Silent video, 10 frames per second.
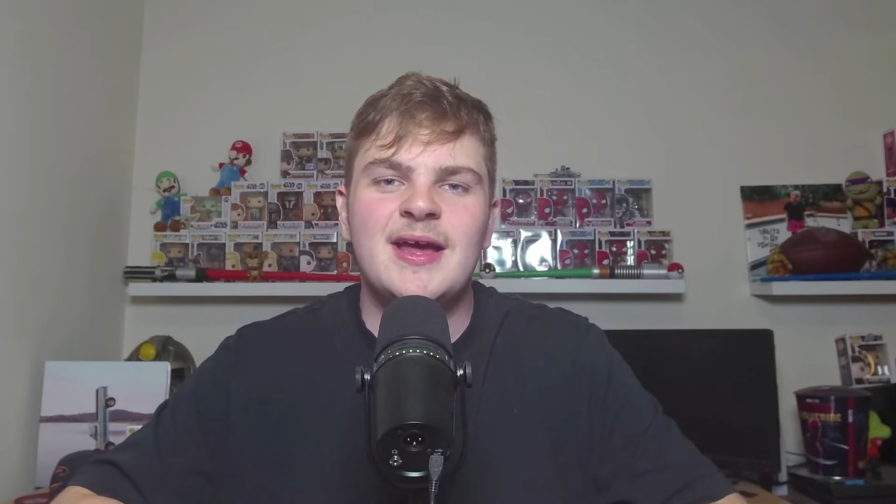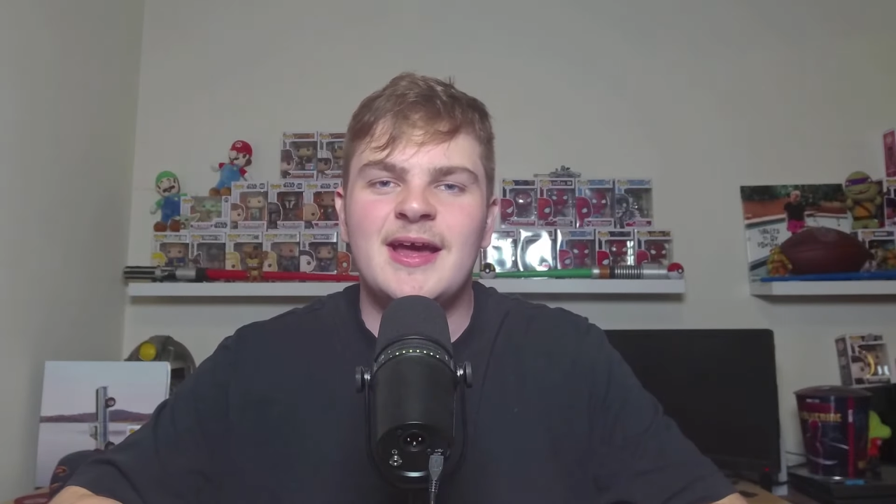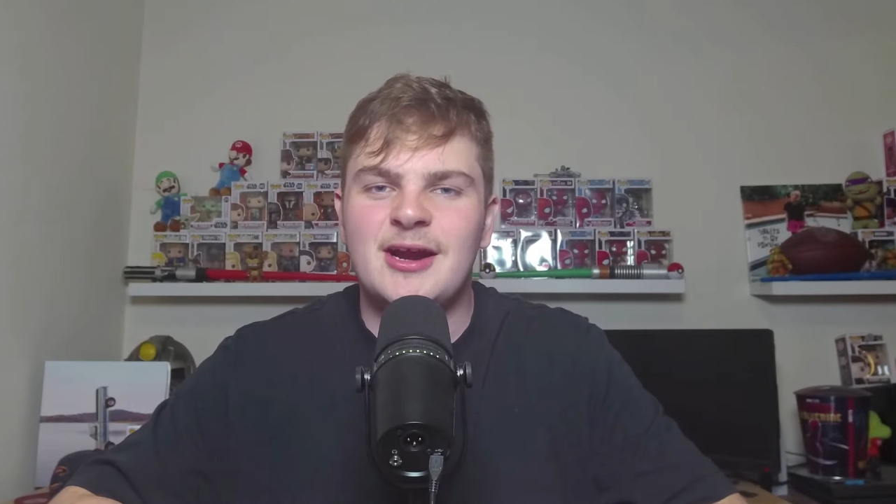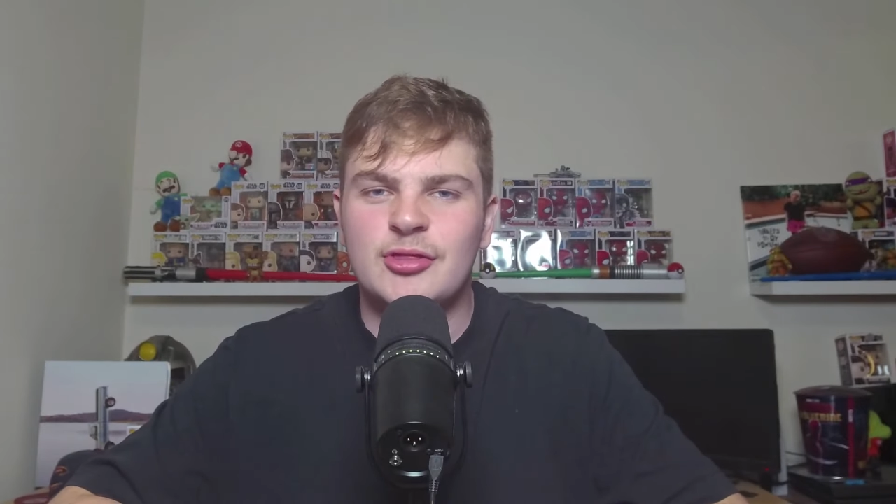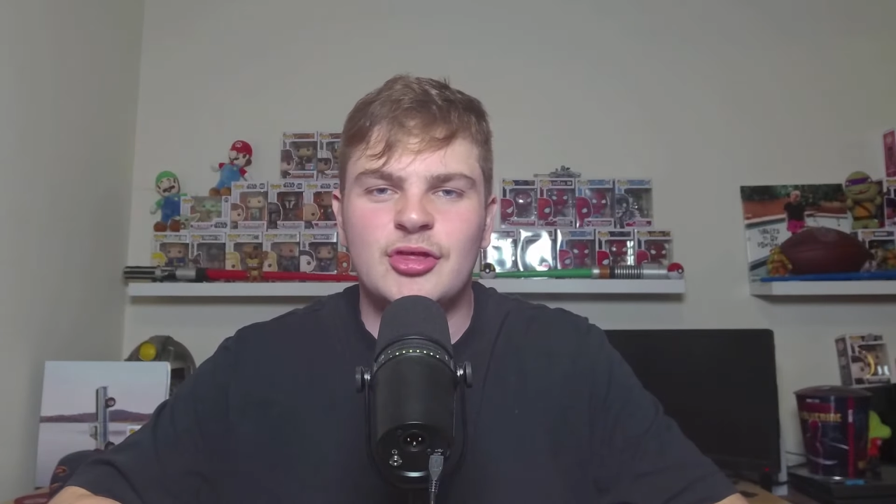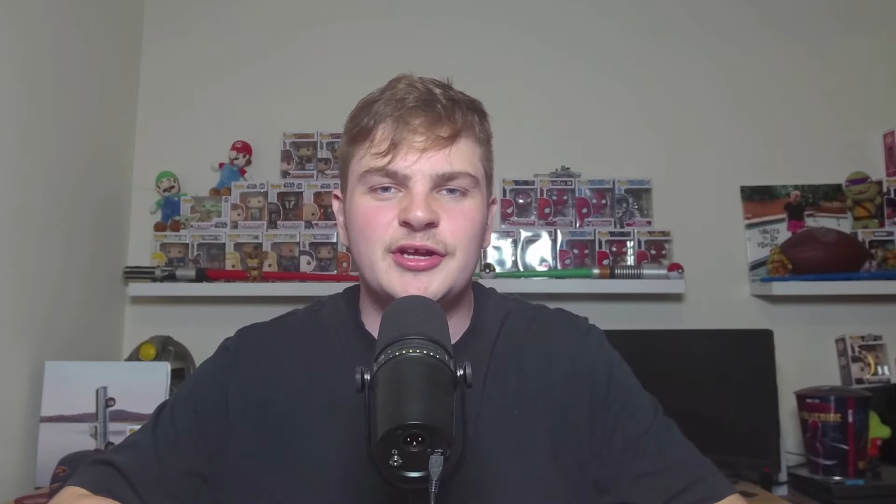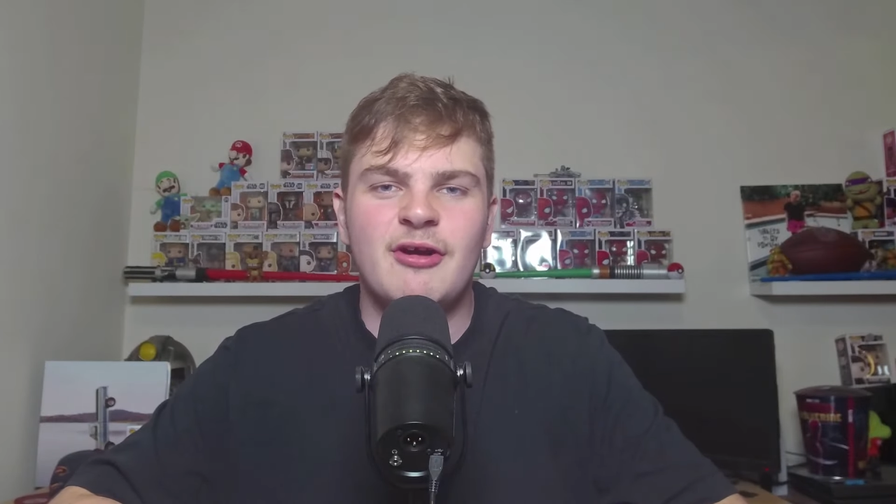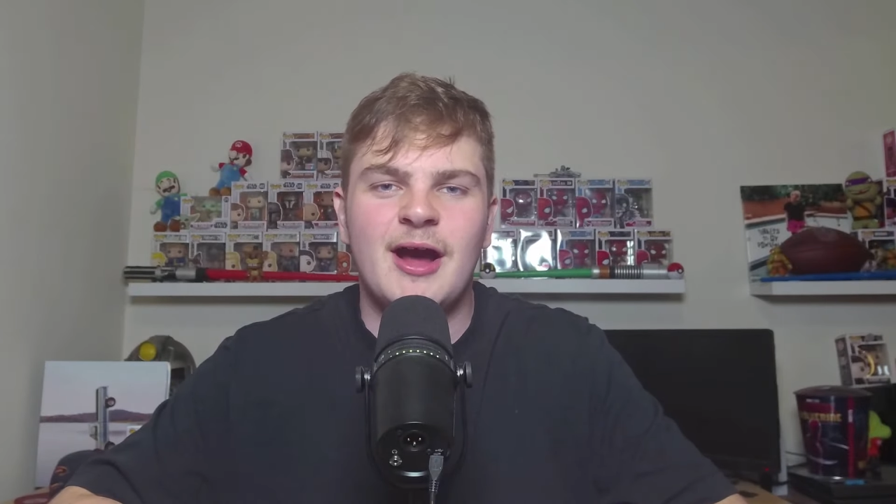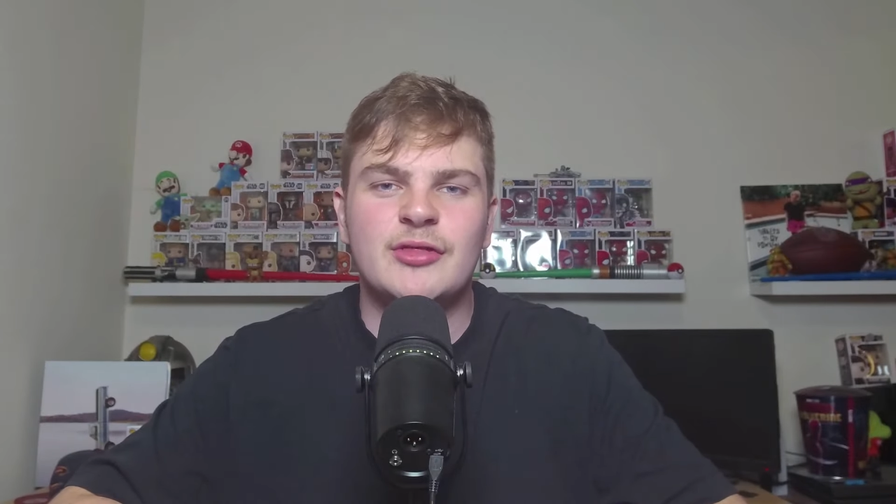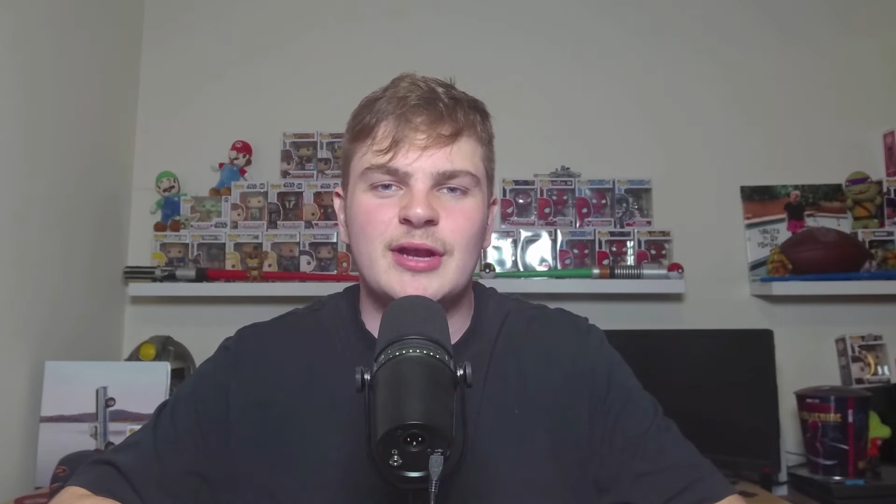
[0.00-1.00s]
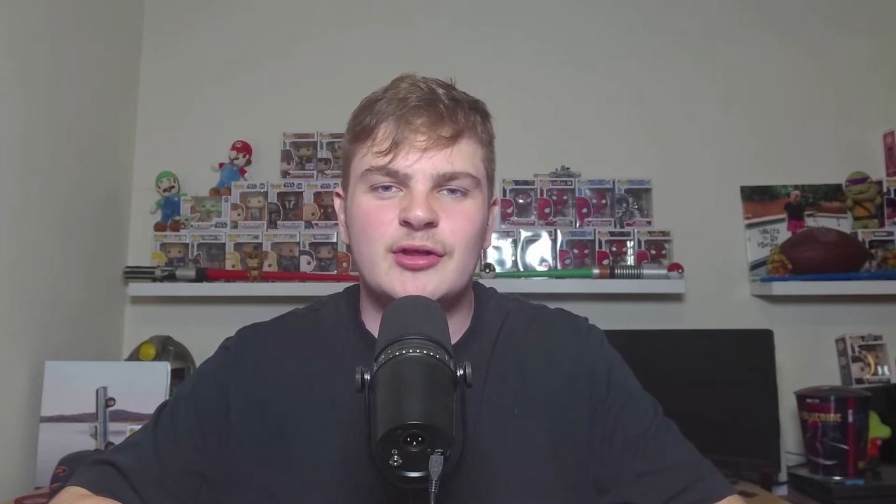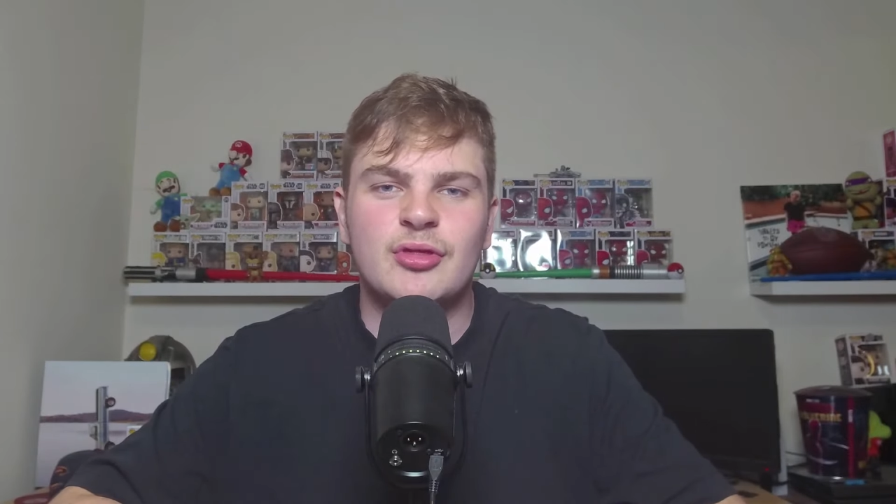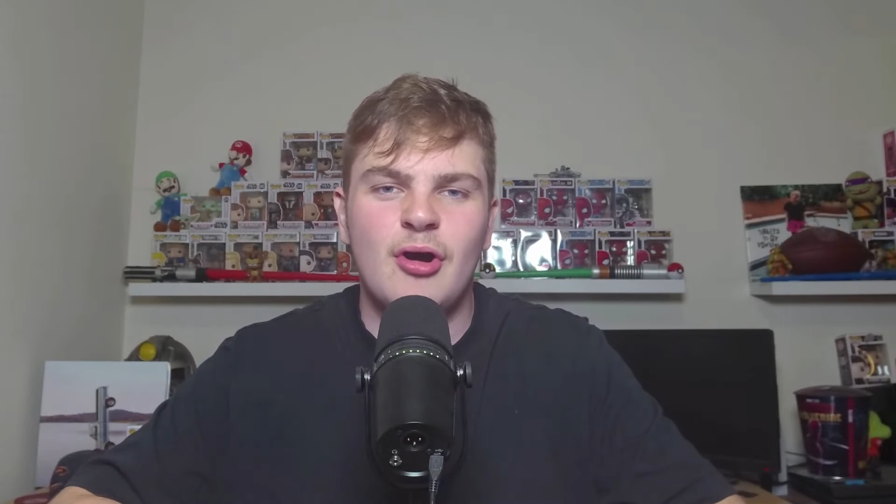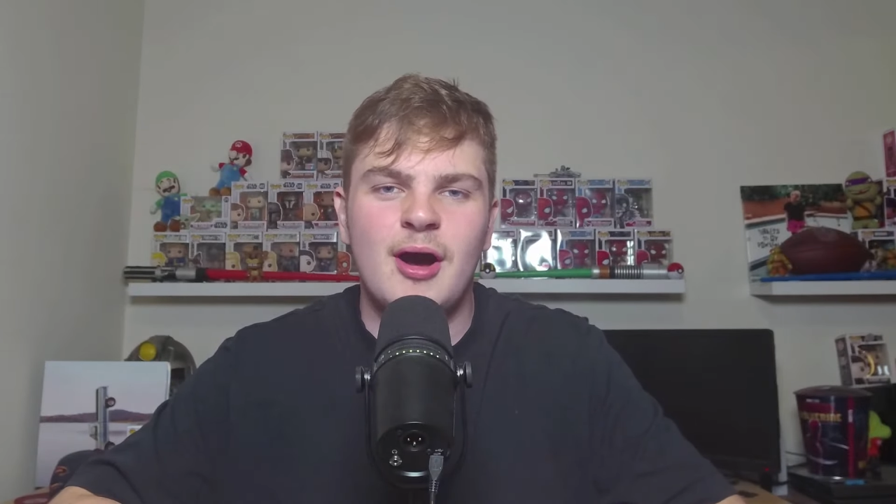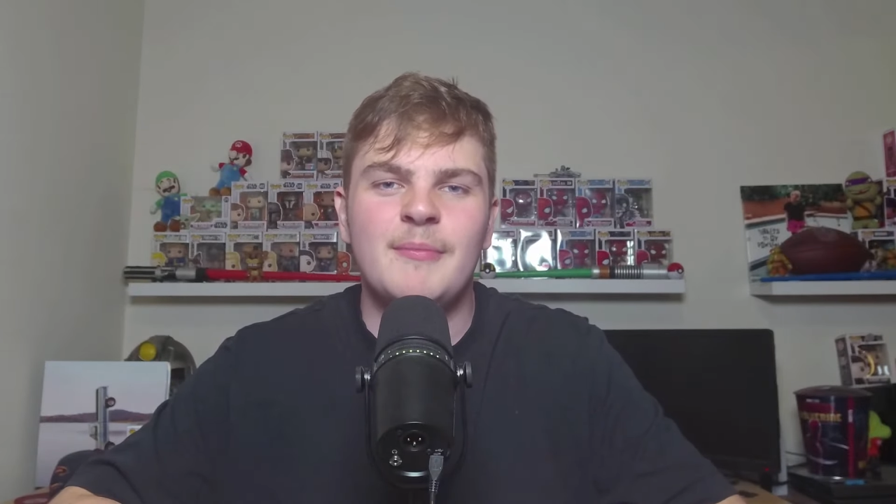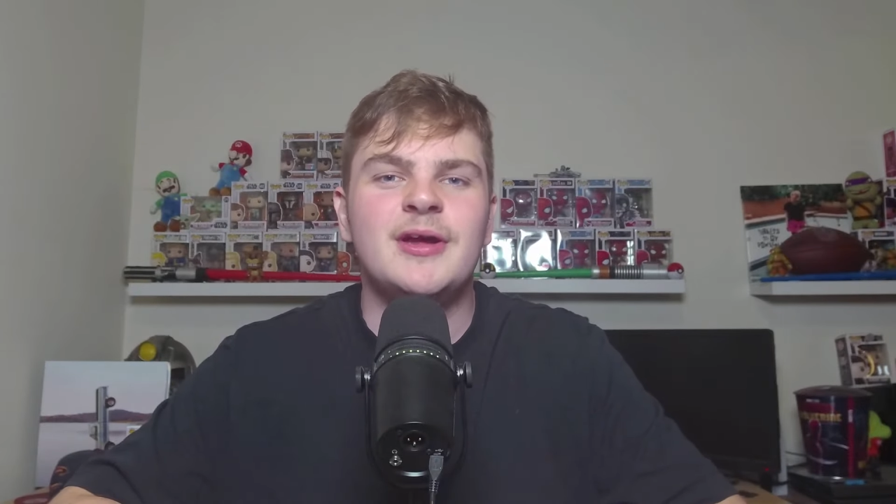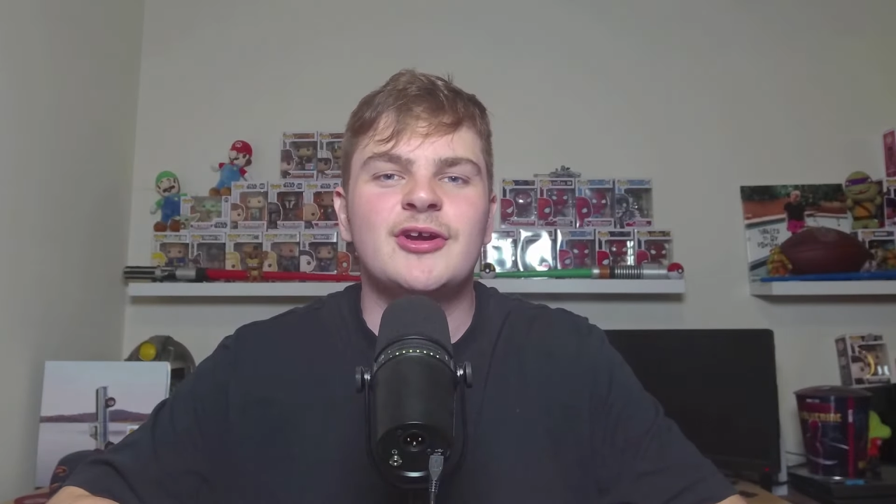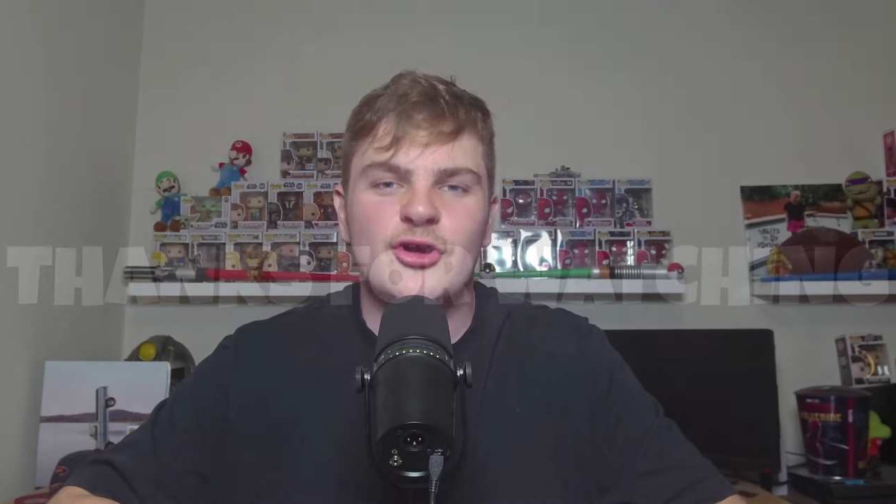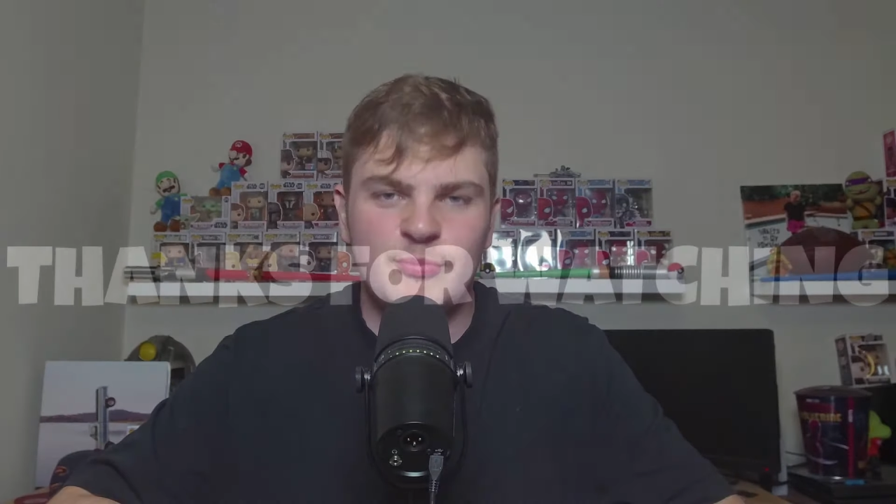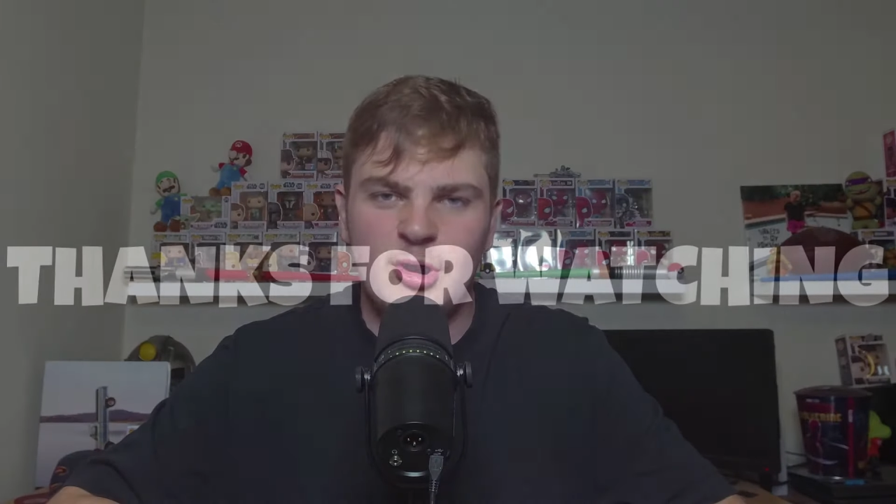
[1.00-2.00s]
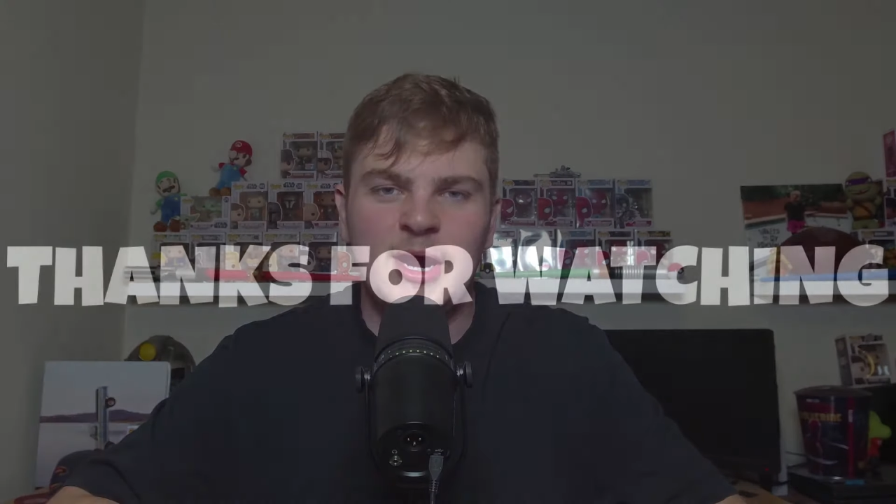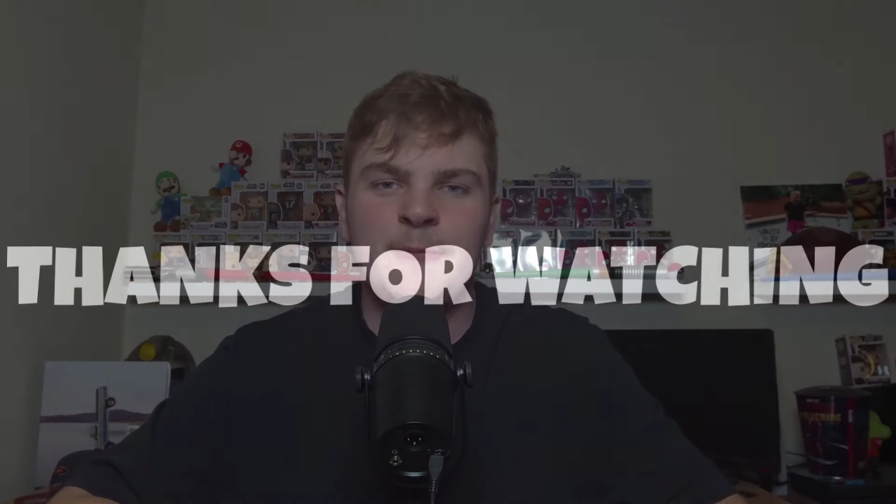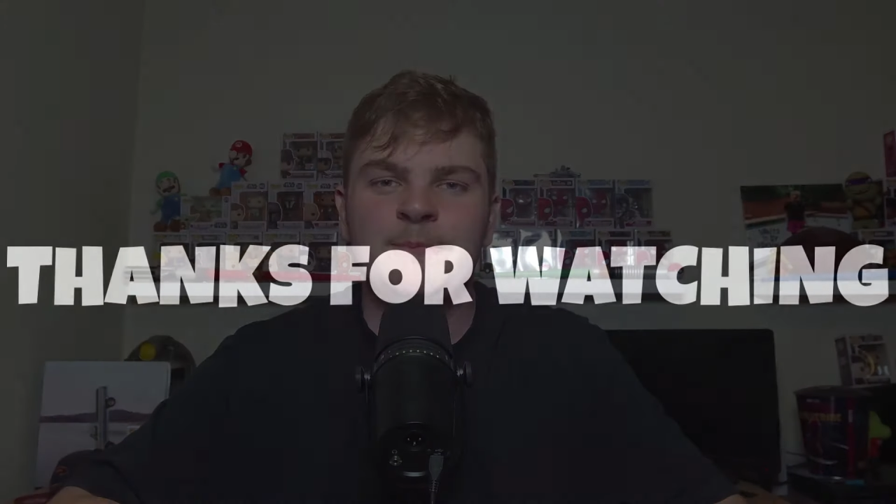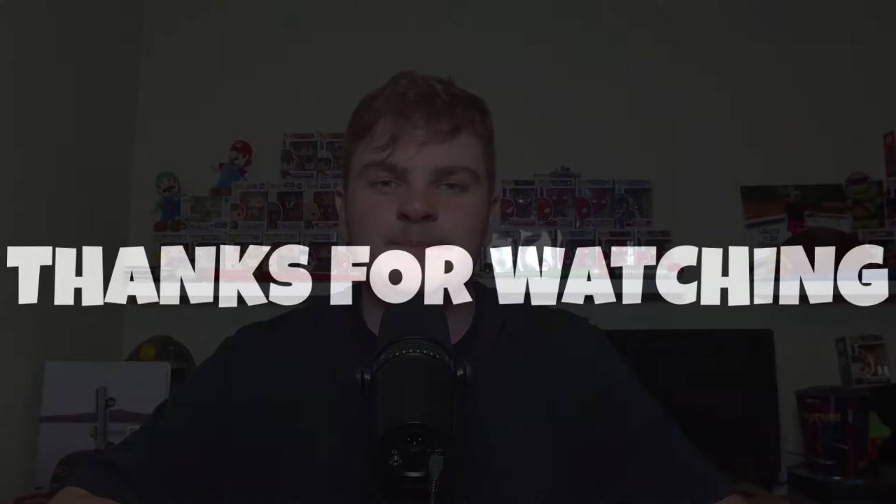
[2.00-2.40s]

And I'll see you guys next time. Goodbye.